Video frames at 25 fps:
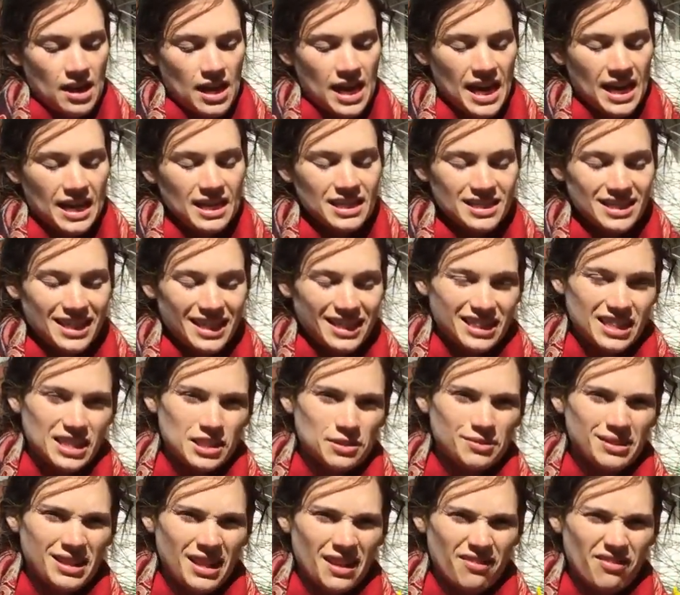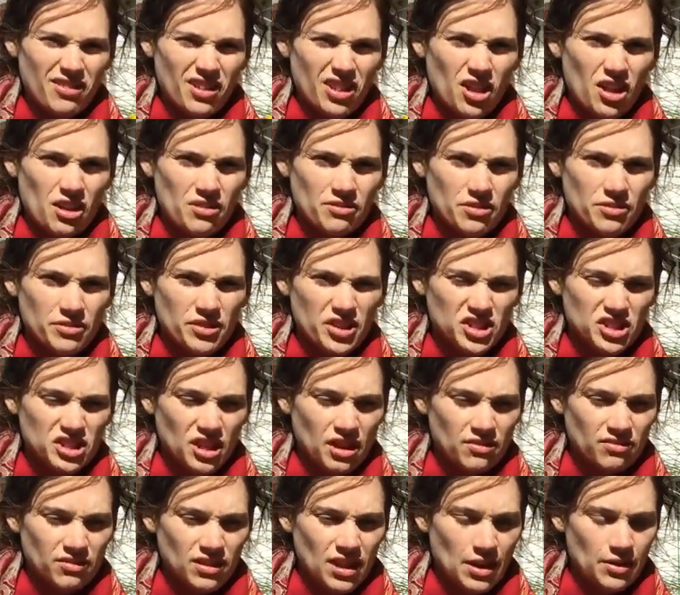heads like this one that fell off of our
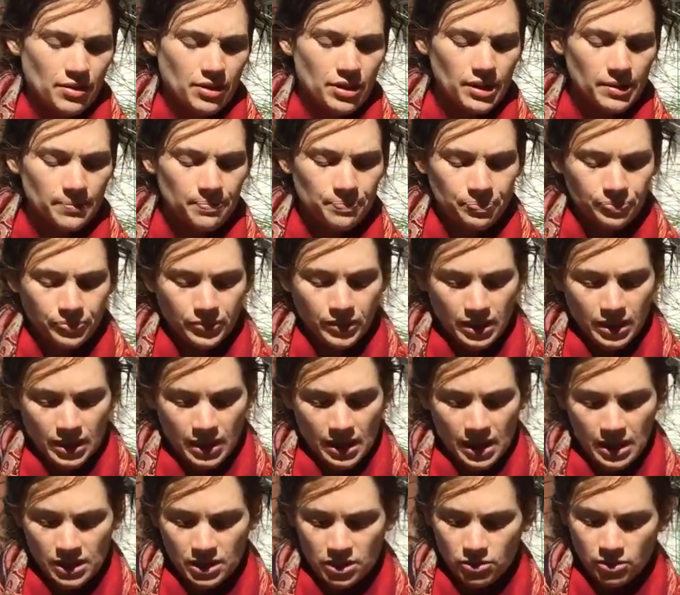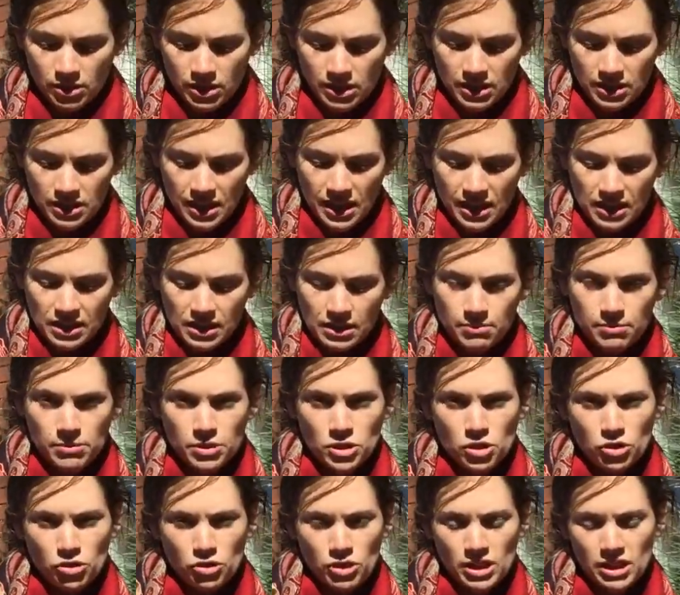sunflower, and you can take some
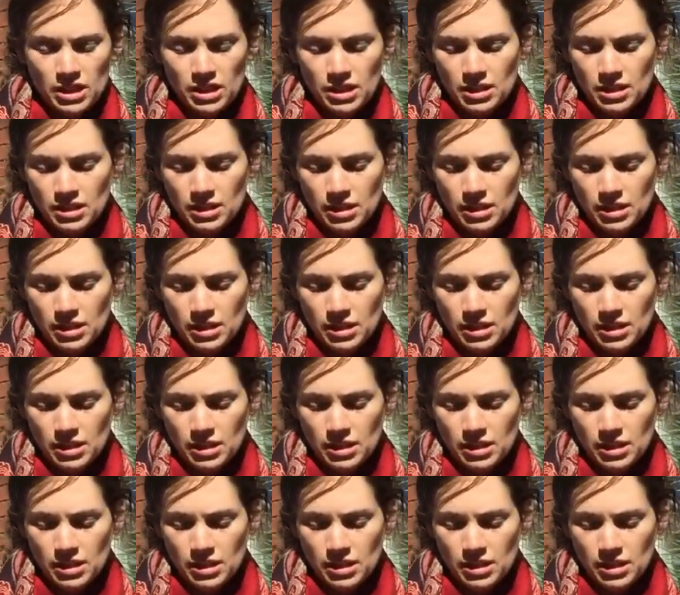string